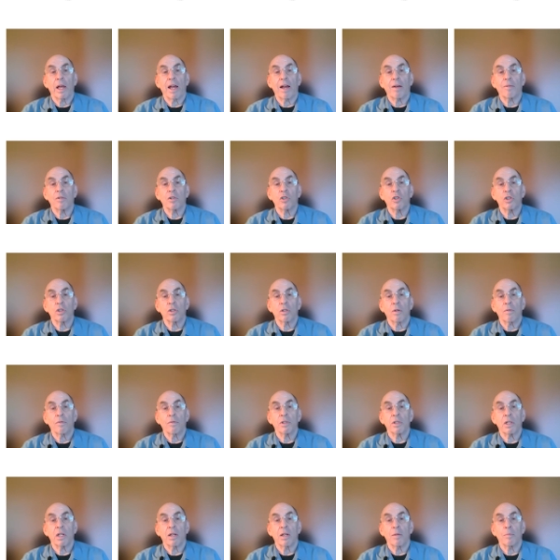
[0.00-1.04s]
average
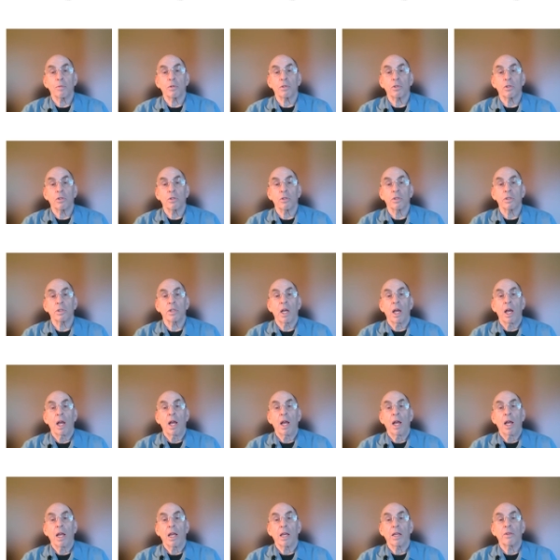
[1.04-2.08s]
surface temperatures
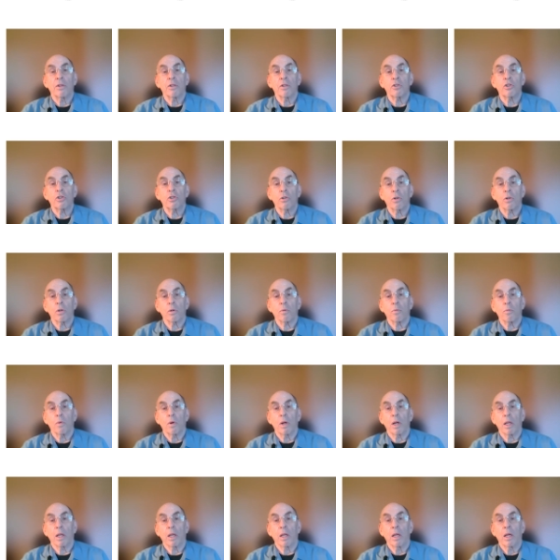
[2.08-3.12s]
in the short
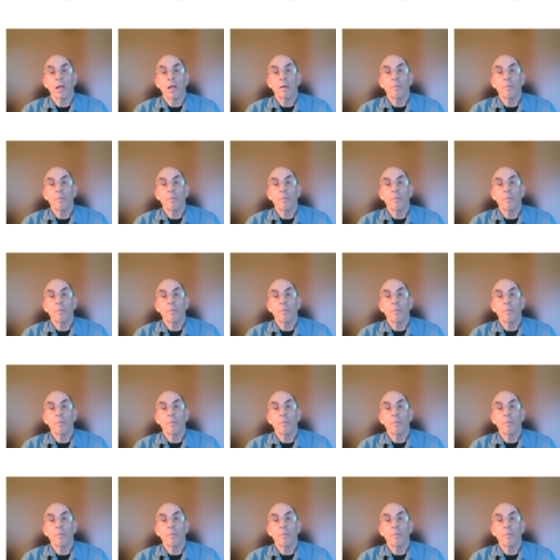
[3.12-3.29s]
run,